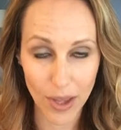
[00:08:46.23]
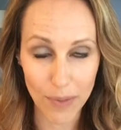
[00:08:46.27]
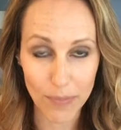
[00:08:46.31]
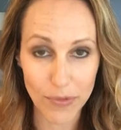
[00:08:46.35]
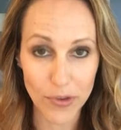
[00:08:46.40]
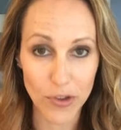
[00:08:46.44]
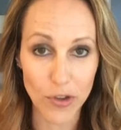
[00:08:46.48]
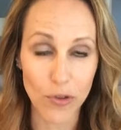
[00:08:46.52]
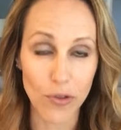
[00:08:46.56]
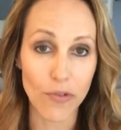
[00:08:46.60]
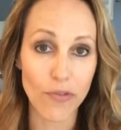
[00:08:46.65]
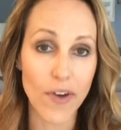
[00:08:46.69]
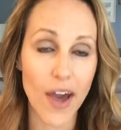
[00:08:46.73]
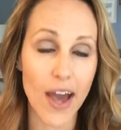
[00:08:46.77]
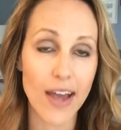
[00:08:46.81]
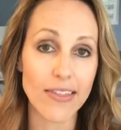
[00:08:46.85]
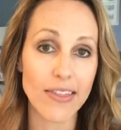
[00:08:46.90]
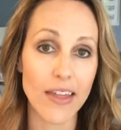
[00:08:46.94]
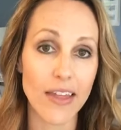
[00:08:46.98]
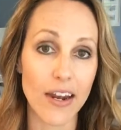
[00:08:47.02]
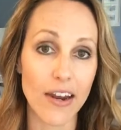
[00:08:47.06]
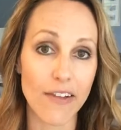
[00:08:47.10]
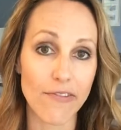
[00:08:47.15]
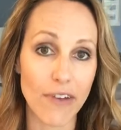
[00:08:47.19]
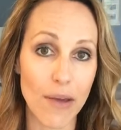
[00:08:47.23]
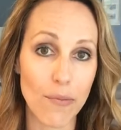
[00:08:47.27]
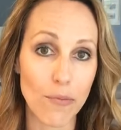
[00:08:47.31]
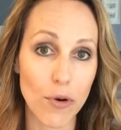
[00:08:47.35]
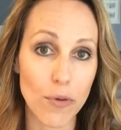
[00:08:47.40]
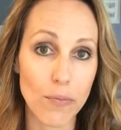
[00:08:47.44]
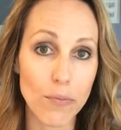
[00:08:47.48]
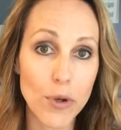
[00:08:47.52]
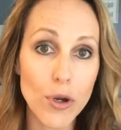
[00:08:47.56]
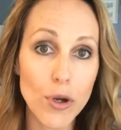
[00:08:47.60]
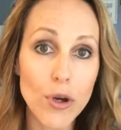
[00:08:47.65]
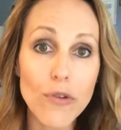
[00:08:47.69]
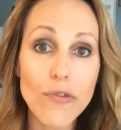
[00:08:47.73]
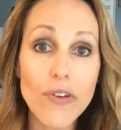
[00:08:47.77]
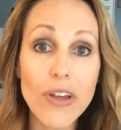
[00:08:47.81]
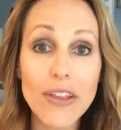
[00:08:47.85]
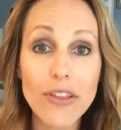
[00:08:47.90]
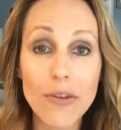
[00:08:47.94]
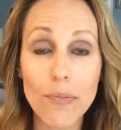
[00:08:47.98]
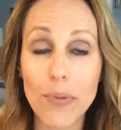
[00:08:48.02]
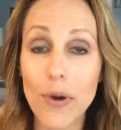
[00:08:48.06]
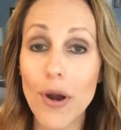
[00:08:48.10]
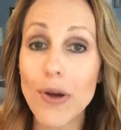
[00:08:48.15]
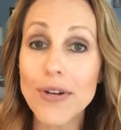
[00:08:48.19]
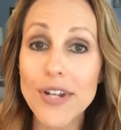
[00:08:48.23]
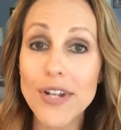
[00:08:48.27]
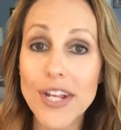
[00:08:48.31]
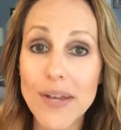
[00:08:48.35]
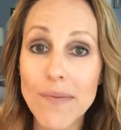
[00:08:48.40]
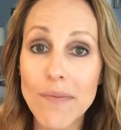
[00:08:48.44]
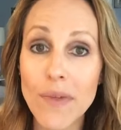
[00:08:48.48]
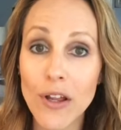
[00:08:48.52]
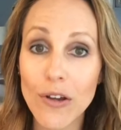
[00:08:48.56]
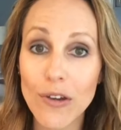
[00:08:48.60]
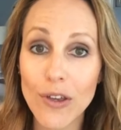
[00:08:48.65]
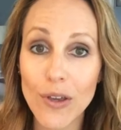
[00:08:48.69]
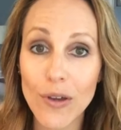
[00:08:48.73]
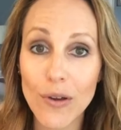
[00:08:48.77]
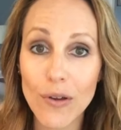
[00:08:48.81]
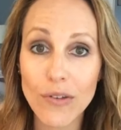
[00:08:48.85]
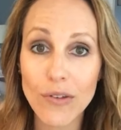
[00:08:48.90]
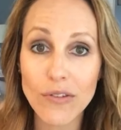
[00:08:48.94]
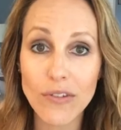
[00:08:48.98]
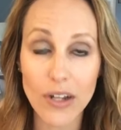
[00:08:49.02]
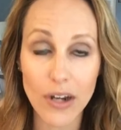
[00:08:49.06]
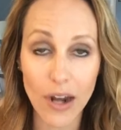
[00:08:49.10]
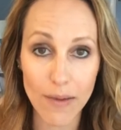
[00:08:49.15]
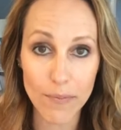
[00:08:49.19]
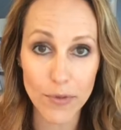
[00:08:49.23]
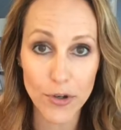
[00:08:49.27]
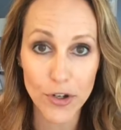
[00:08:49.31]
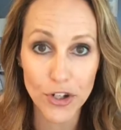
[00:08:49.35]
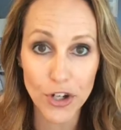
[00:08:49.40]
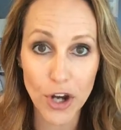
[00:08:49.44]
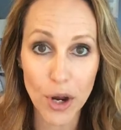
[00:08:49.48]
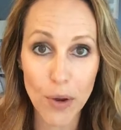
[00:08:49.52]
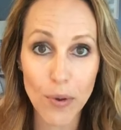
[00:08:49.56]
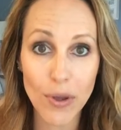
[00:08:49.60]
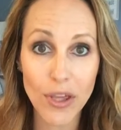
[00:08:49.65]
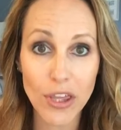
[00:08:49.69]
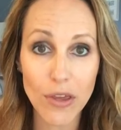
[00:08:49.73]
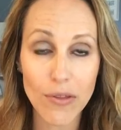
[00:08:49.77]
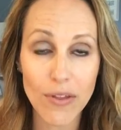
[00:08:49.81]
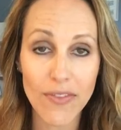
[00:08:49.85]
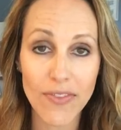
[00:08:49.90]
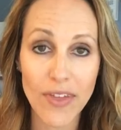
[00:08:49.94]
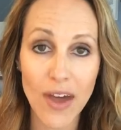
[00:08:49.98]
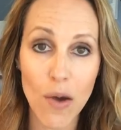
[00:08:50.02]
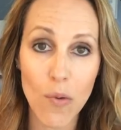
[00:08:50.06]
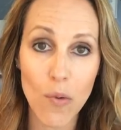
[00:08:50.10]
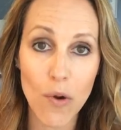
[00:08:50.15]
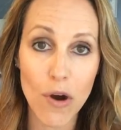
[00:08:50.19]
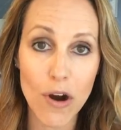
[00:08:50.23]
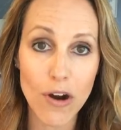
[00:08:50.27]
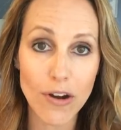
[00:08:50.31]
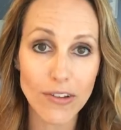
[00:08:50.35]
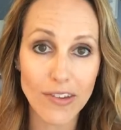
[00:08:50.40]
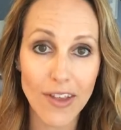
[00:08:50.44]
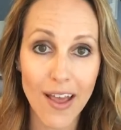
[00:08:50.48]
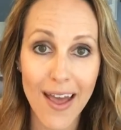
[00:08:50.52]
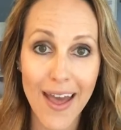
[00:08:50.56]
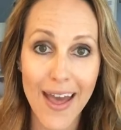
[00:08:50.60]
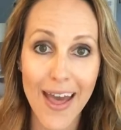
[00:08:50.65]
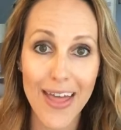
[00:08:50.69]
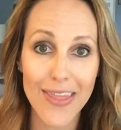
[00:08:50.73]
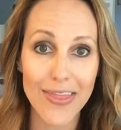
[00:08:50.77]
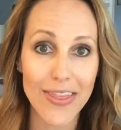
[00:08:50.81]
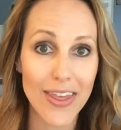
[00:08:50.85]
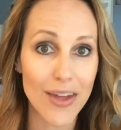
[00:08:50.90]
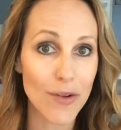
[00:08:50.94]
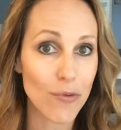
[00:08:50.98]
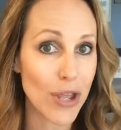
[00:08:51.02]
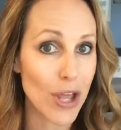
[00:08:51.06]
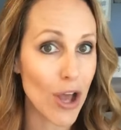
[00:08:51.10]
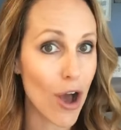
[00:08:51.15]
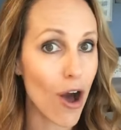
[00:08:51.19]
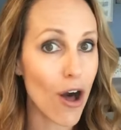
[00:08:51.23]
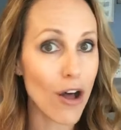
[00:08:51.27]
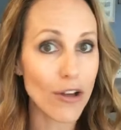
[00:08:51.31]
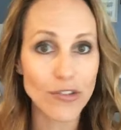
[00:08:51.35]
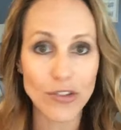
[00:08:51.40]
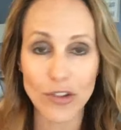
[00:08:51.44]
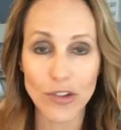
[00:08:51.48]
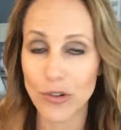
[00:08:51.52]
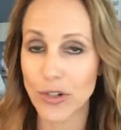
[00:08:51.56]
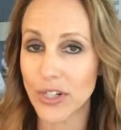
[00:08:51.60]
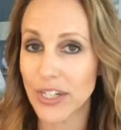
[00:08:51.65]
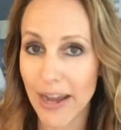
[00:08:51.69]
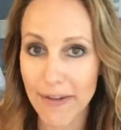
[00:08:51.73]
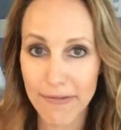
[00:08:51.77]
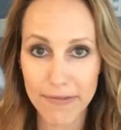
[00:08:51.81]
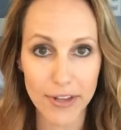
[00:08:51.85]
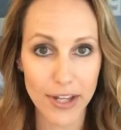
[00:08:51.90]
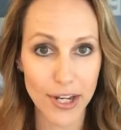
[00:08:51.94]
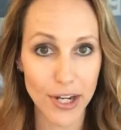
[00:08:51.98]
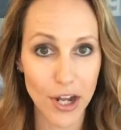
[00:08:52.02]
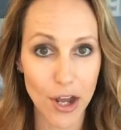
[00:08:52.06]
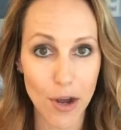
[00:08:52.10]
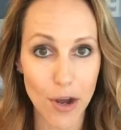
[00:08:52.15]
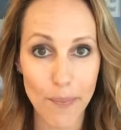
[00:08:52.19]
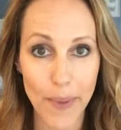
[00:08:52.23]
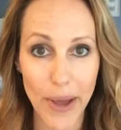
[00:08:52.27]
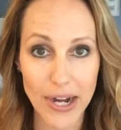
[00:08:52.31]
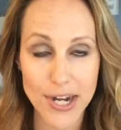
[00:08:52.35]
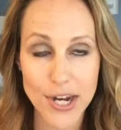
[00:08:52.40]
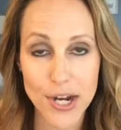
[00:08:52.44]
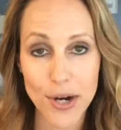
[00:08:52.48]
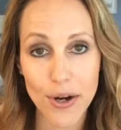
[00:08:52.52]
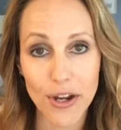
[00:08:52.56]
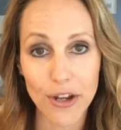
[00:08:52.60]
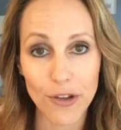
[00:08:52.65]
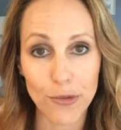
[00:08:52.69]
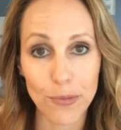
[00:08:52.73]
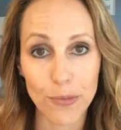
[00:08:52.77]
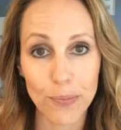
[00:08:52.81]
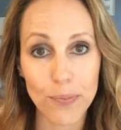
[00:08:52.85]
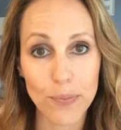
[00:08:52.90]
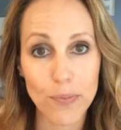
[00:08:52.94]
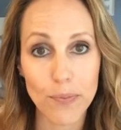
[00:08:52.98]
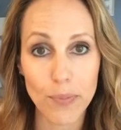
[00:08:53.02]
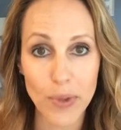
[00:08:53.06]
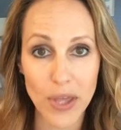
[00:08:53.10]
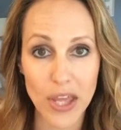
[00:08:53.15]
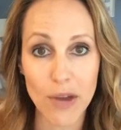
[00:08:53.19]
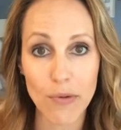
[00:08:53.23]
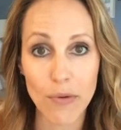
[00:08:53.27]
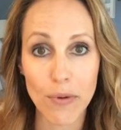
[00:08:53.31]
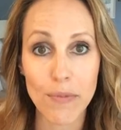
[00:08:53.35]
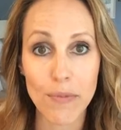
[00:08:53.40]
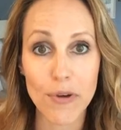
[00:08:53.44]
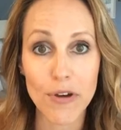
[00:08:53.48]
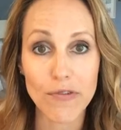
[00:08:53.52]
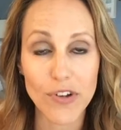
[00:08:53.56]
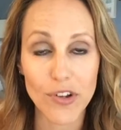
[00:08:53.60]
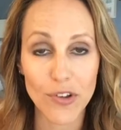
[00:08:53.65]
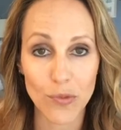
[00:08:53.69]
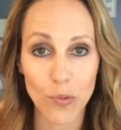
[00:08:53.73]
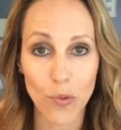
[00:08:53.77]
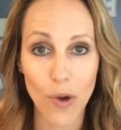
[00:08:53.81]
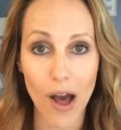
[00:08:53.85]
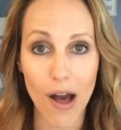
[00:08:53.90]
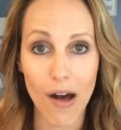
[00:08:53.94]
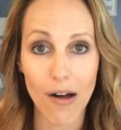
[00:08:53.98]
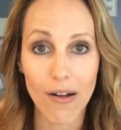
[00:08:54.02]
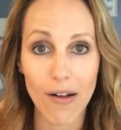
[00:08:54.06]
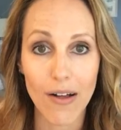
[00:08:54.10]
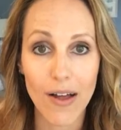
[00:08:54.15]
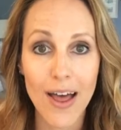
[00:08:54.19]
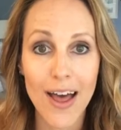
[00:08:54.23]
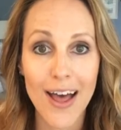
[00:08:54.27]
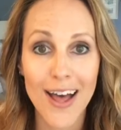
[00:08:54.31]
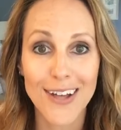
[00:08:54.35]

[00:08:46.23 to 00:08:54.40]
And so the fact that if I'm removing the protein molecules and I'm showing you that that works, then we also definitely know bacteria is being removed as well.